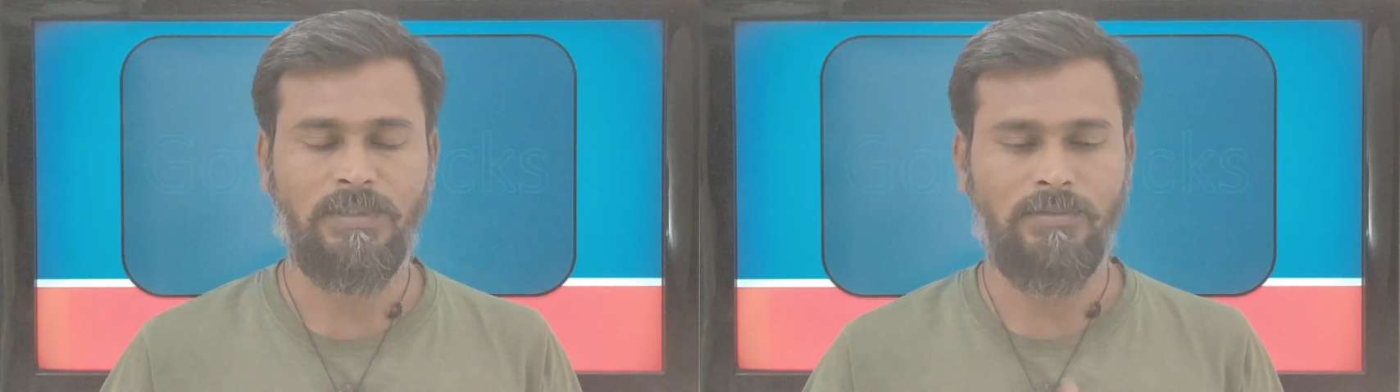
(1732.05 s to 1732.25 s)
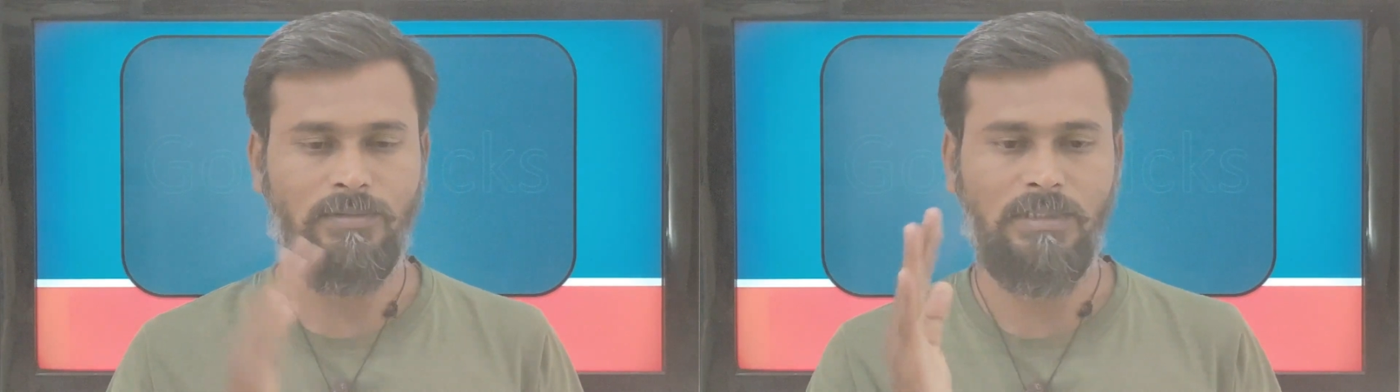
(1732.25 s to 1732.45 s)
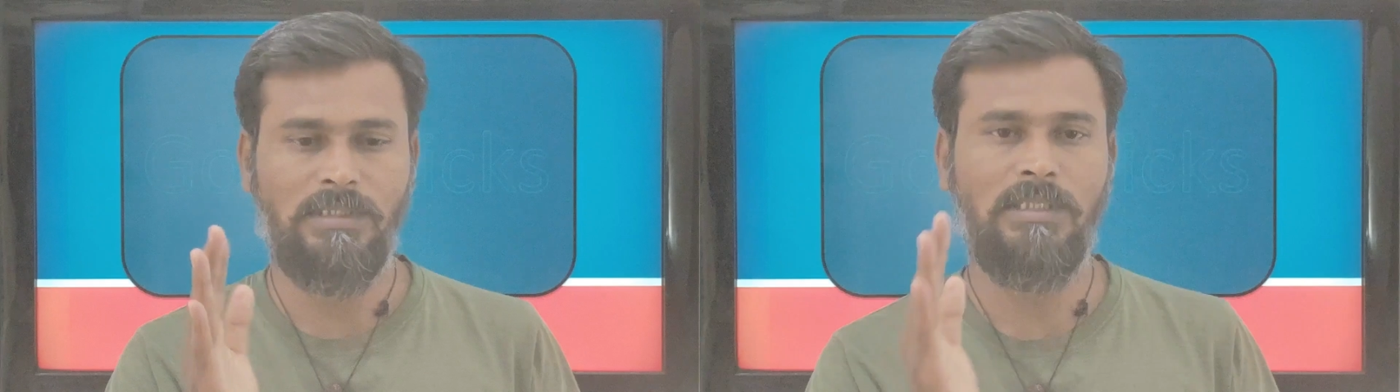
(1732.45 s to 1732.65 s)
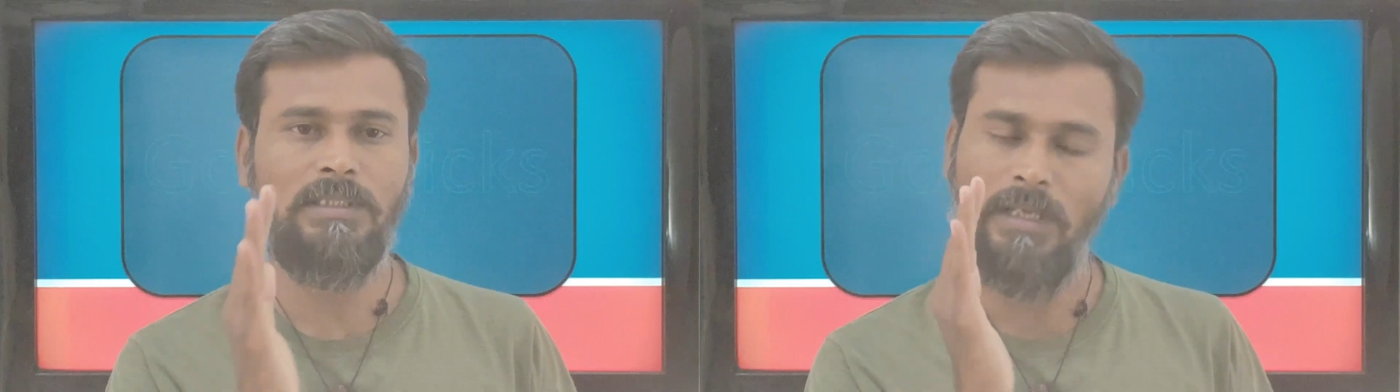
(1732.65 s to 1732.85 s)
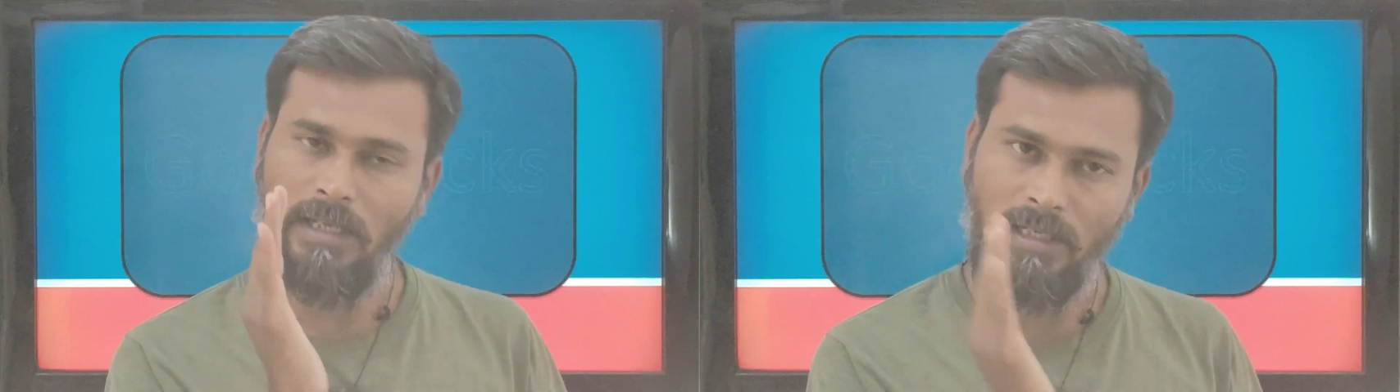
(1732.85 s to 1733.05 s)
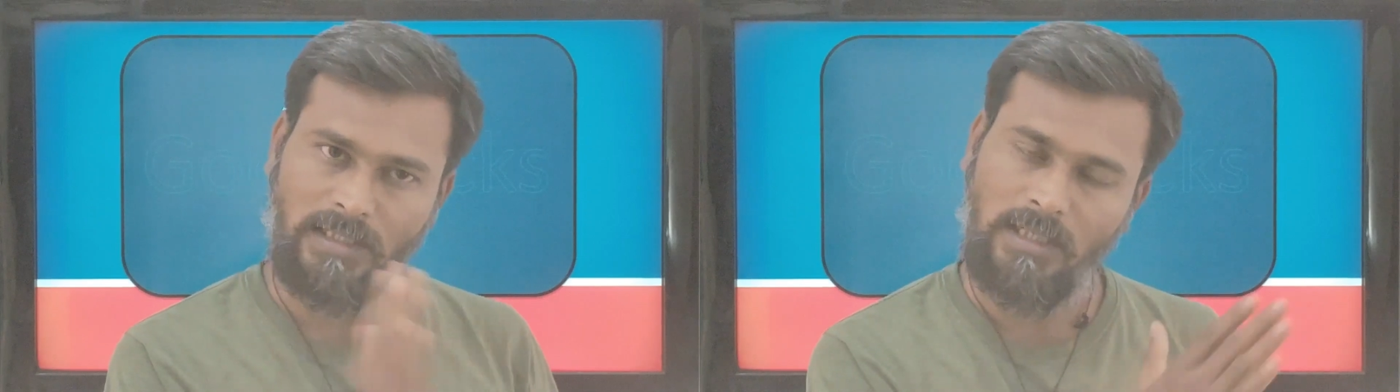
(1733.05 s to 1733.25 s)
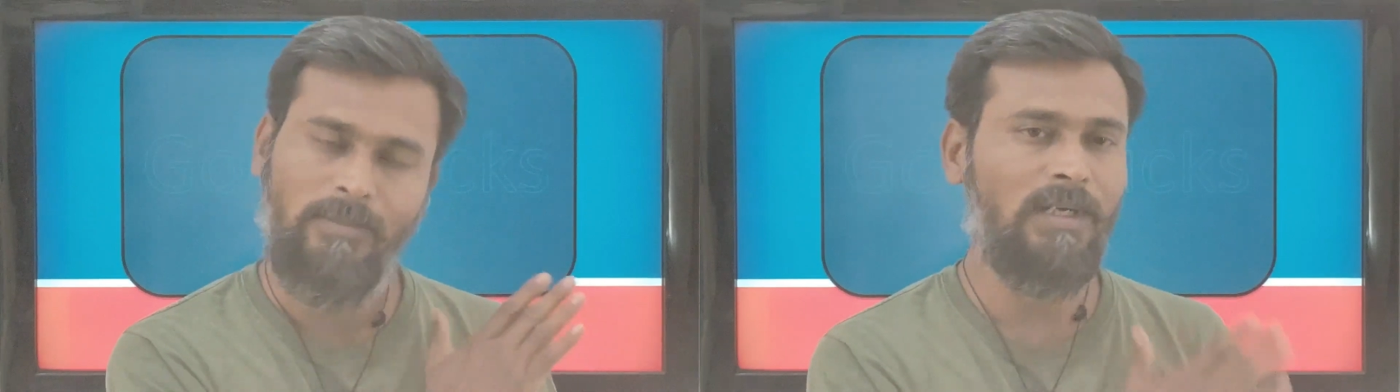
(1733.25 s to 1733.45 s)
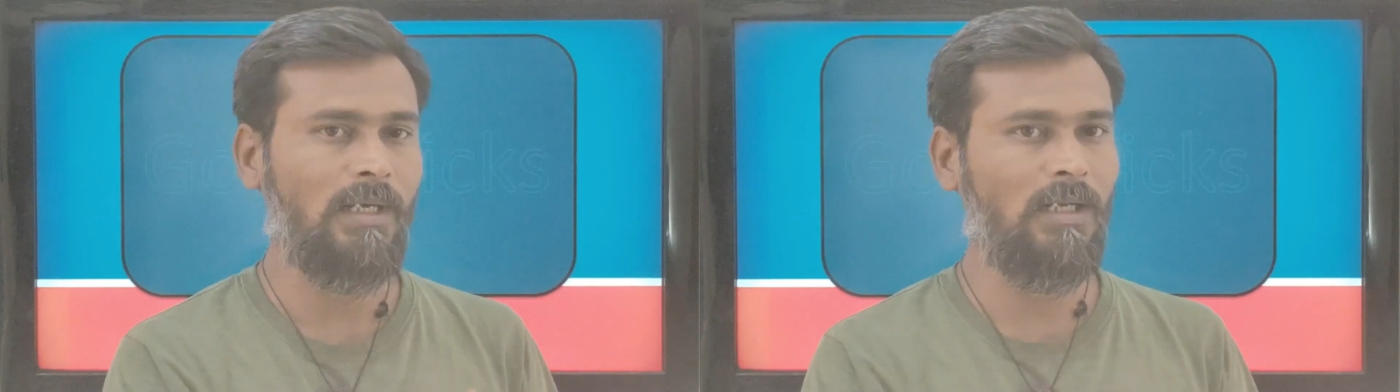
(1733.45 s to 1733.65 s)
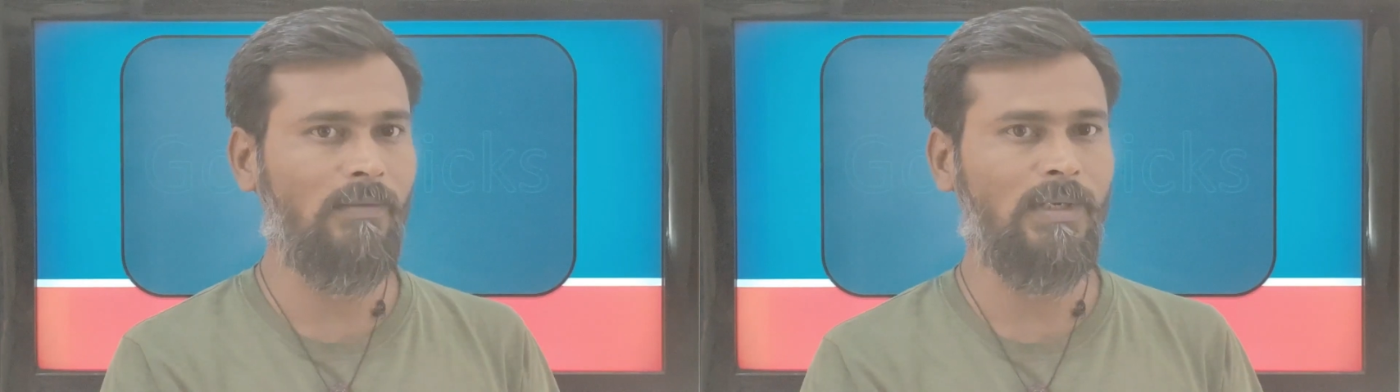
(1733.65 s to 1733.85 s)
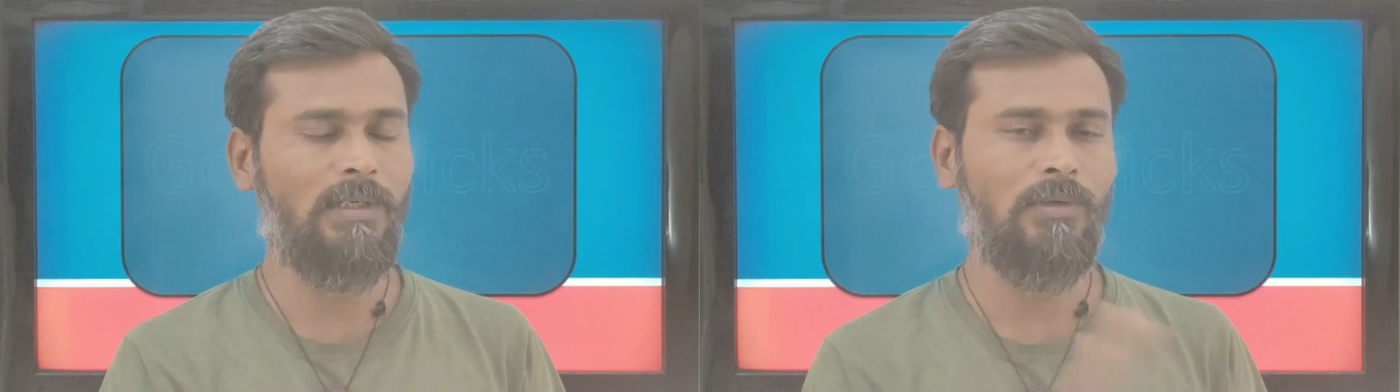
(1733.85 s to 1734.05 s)
So this is little bit
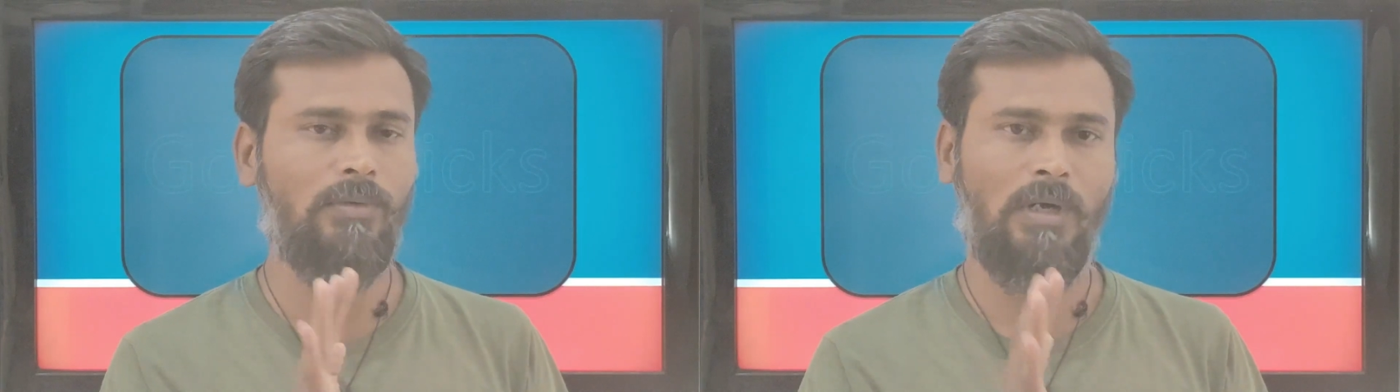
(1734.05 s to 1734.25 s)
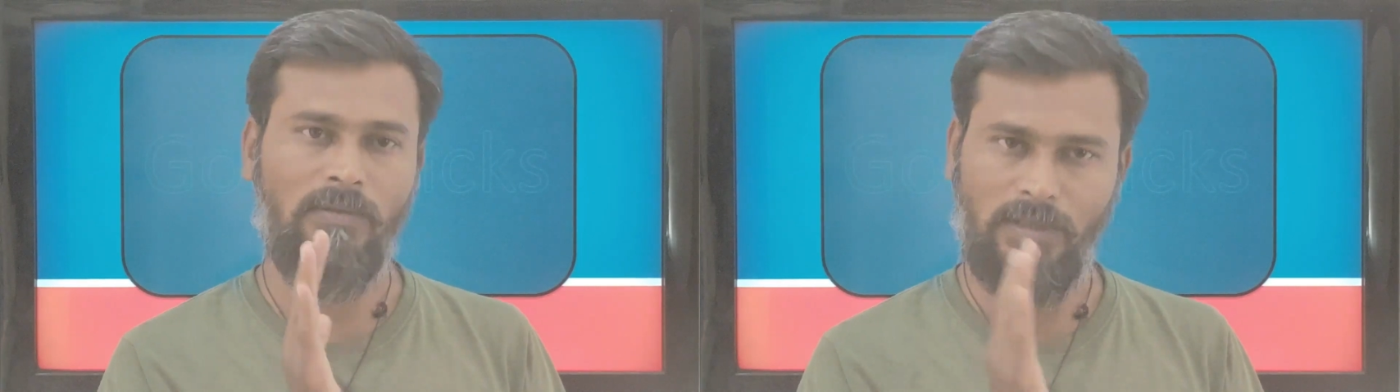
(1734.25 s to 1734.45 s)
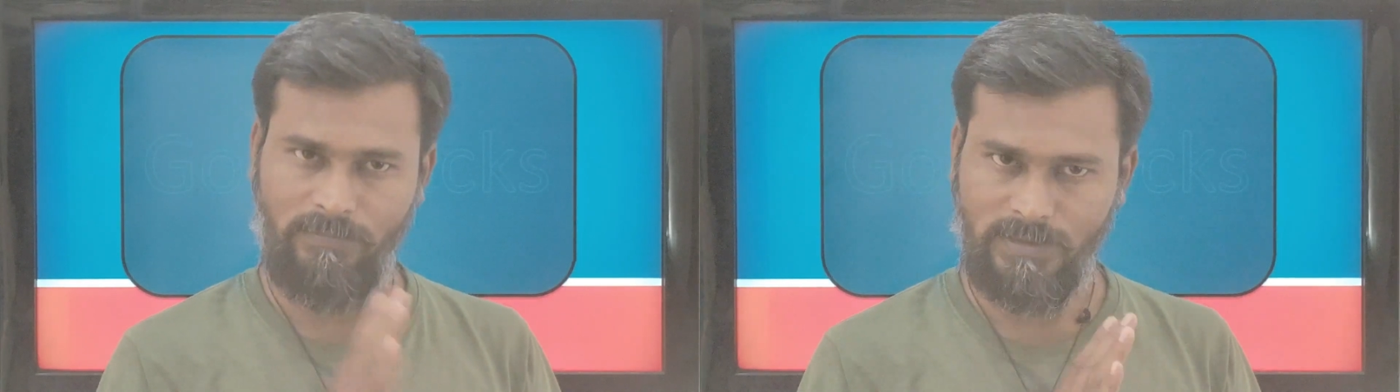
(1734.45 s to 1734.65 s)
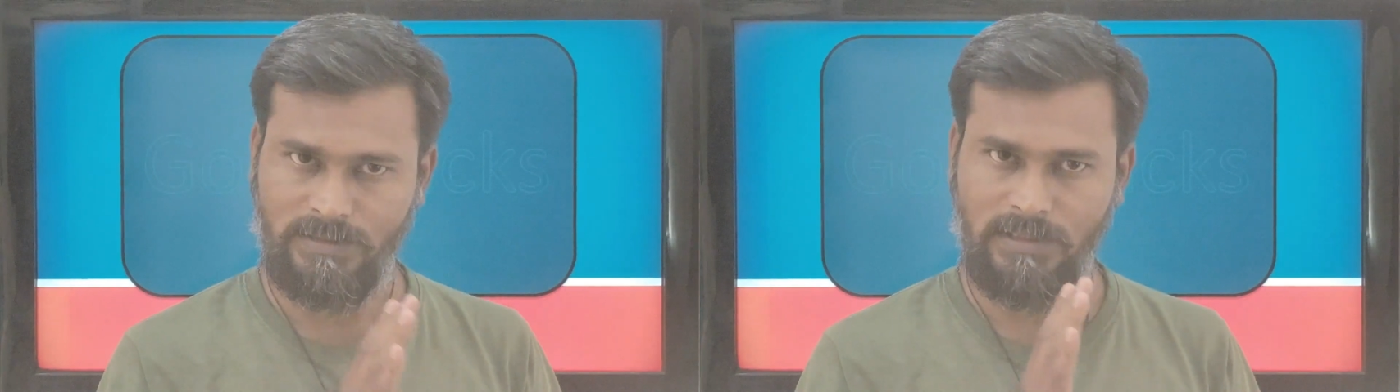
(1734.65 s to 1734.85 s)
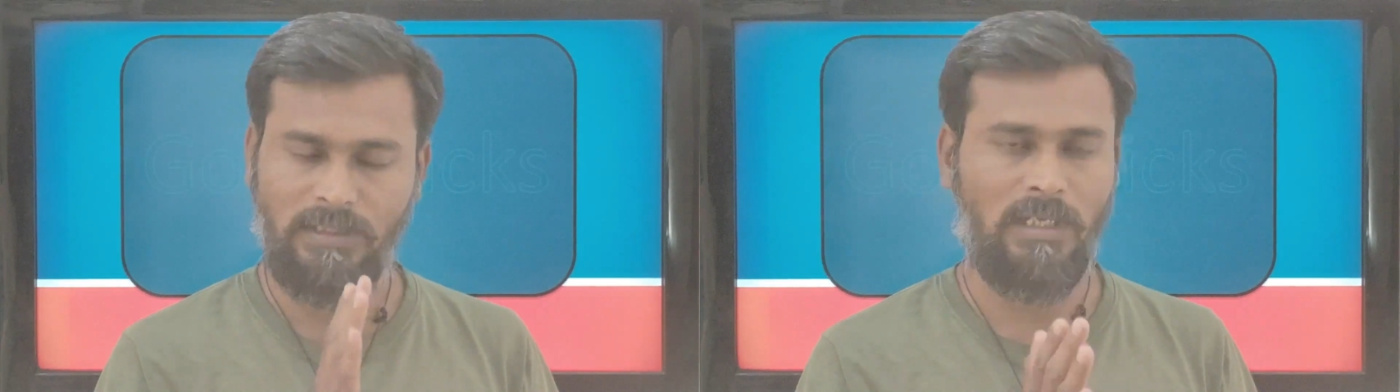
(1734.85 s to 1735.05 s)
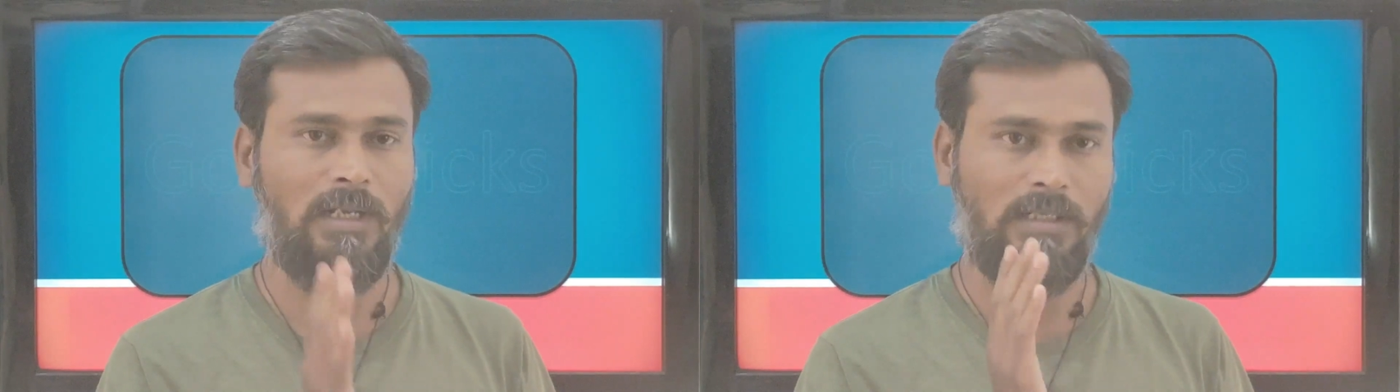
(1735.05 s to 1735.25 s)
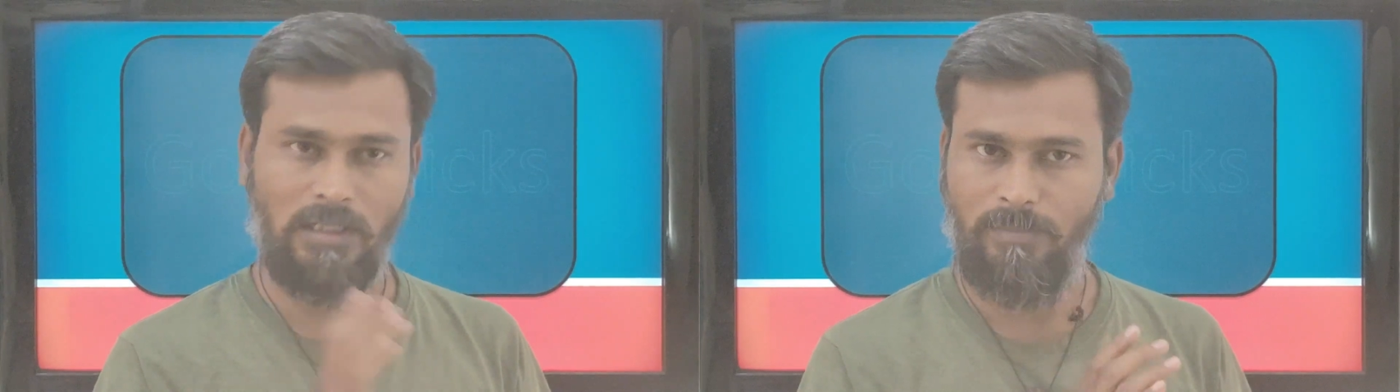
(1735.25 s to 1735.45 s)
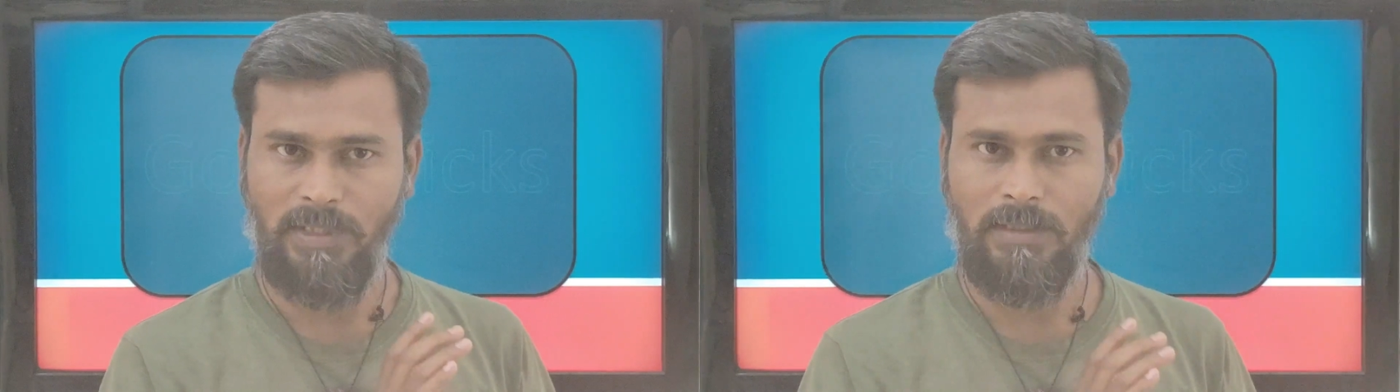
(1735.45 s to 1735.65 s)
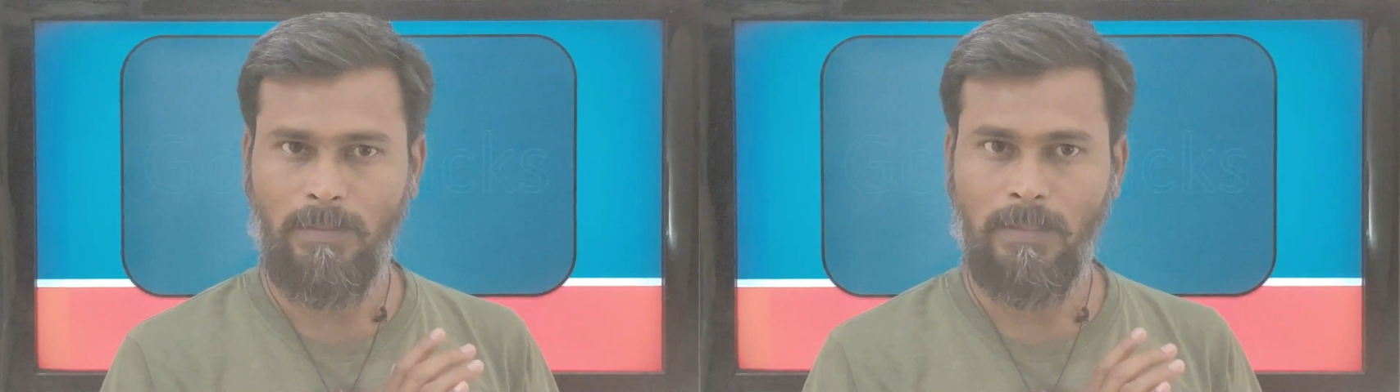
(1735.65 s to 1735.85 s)
relevant to our question or topic.